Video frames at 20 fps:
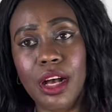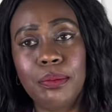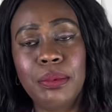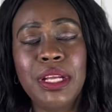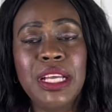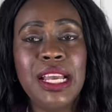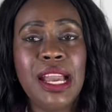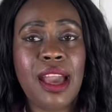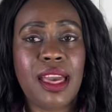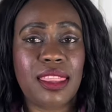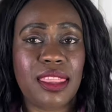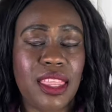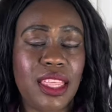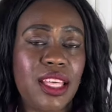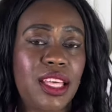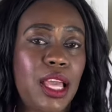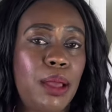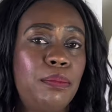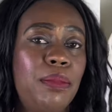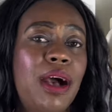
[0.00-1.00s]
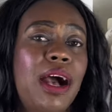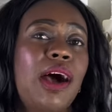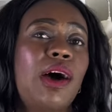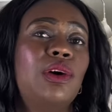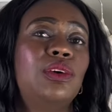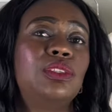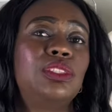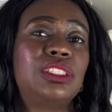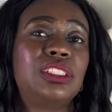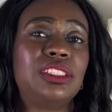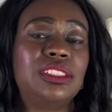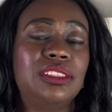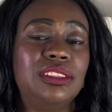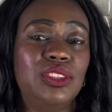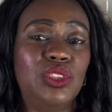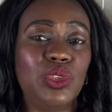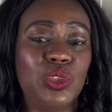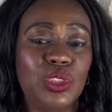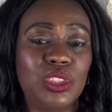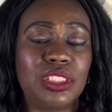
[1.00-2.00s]
up, think about
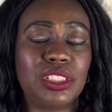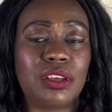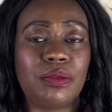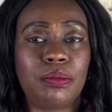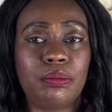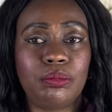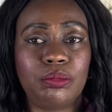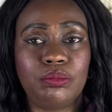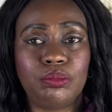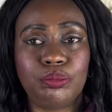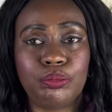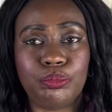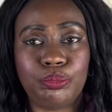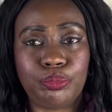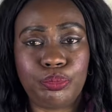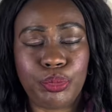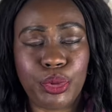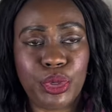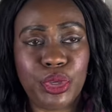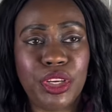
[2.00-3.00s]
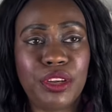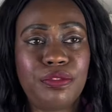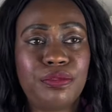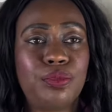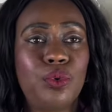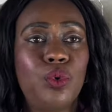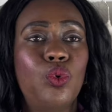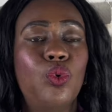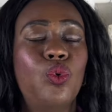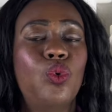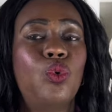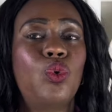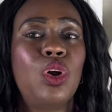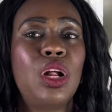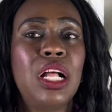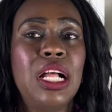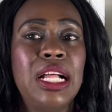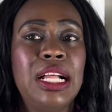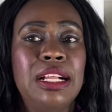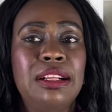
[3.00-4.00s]
those beautiful
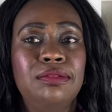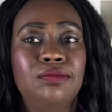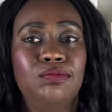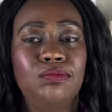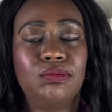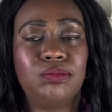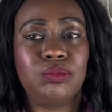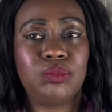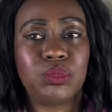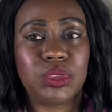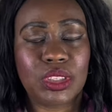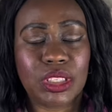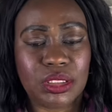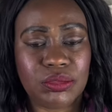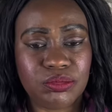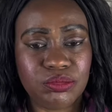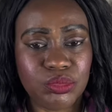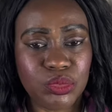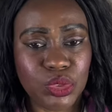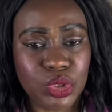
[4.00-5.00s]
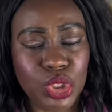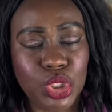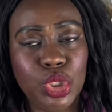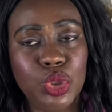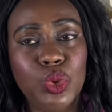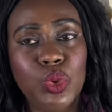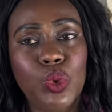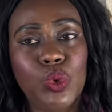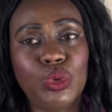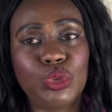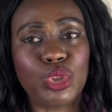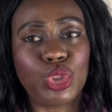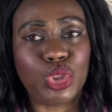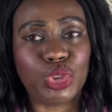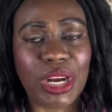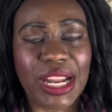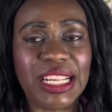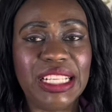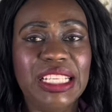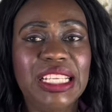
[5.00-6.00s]
new
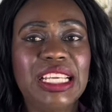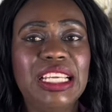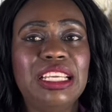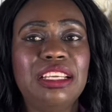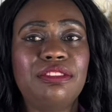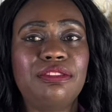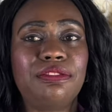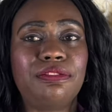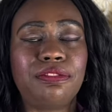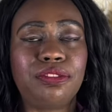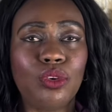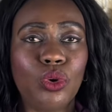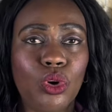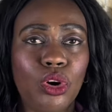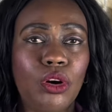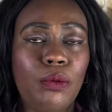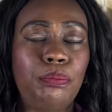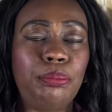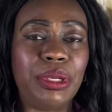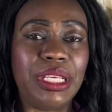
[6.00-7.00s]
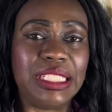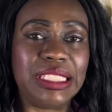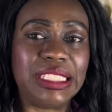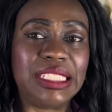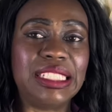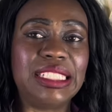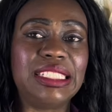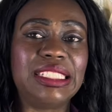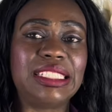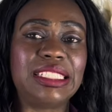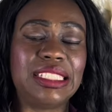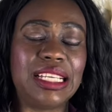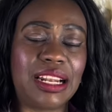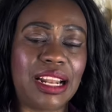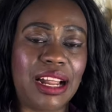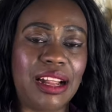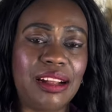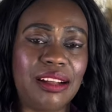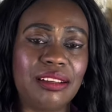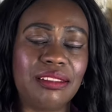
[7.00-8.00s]
trendy floral pieces that
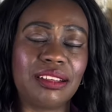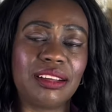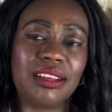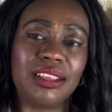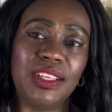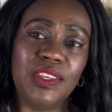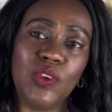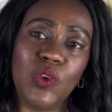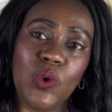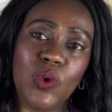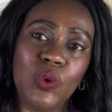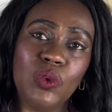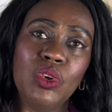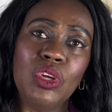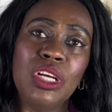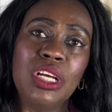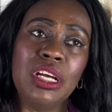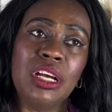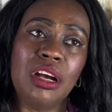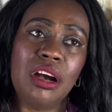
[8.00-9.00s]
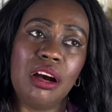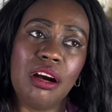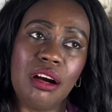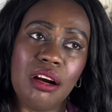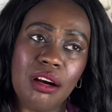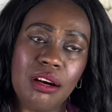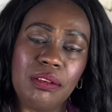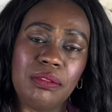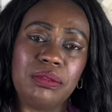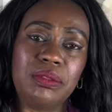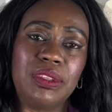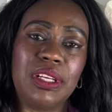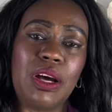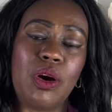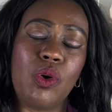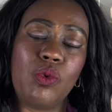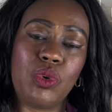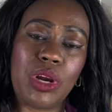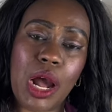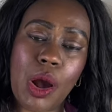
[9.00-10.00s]
are, you know,
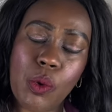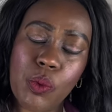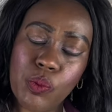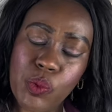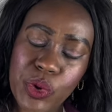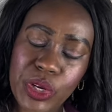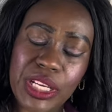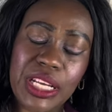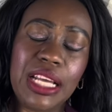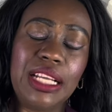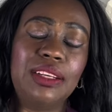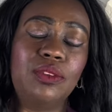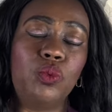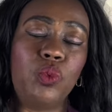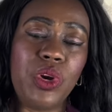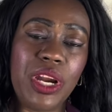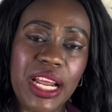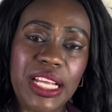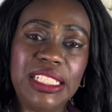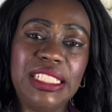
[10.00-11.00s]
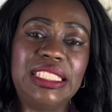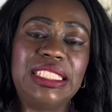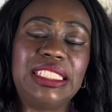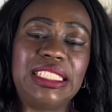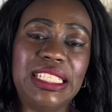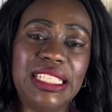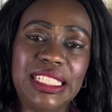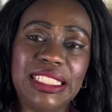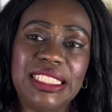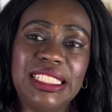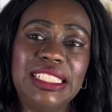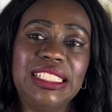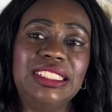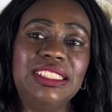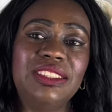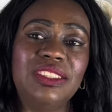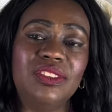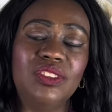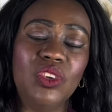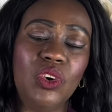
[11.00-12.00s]
that we can wear this
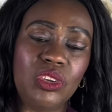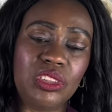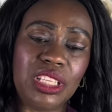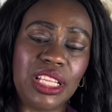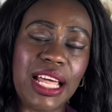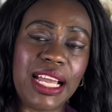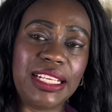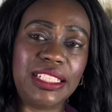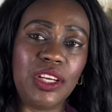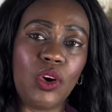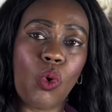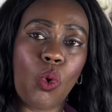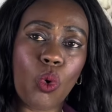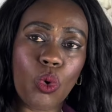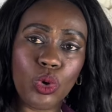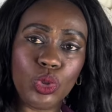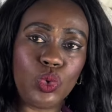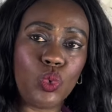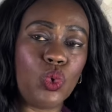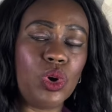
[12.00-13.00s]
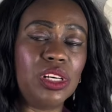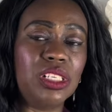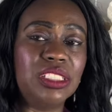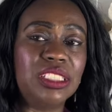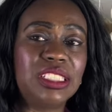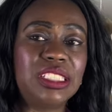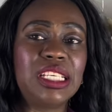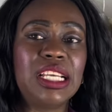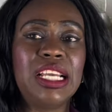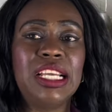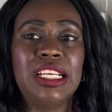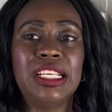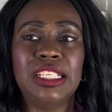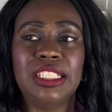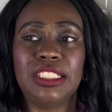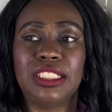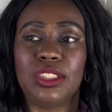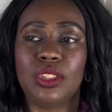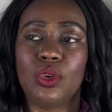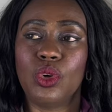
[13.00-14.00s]
season, not like the old ones.
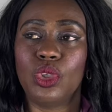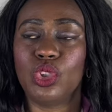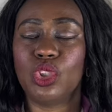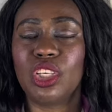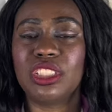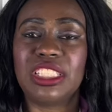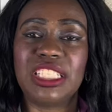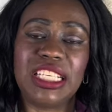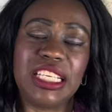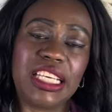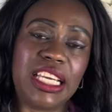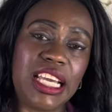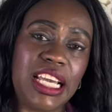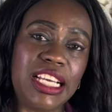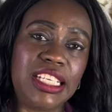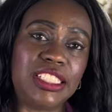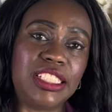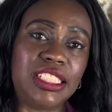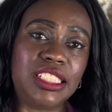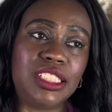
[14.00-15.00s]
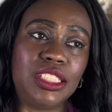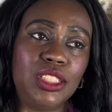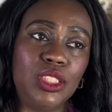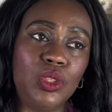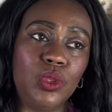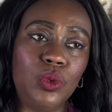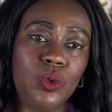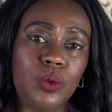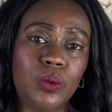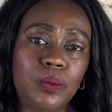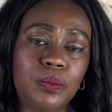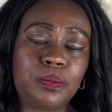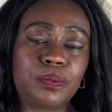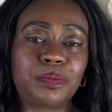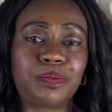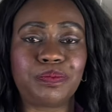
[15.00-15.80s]
So just in case you,